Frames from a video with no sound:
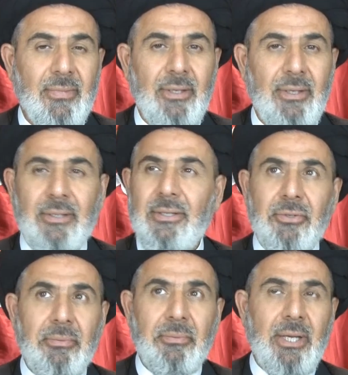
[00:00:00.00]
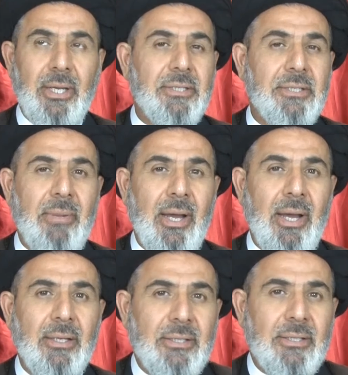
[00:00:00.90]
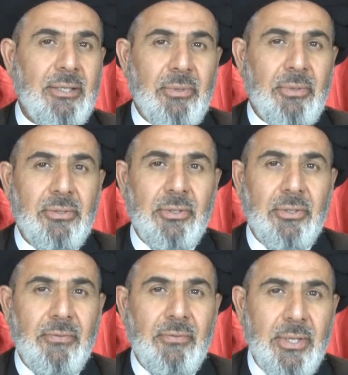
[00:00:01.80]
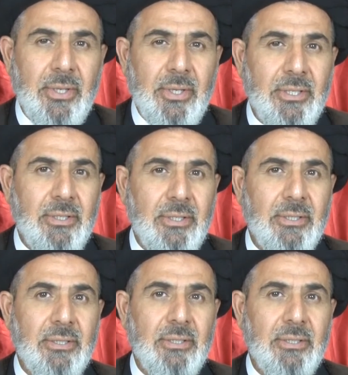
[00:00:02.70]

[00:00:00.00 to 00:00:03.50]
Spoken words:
He turned to me and he smiled. He said, what sort of a question is this?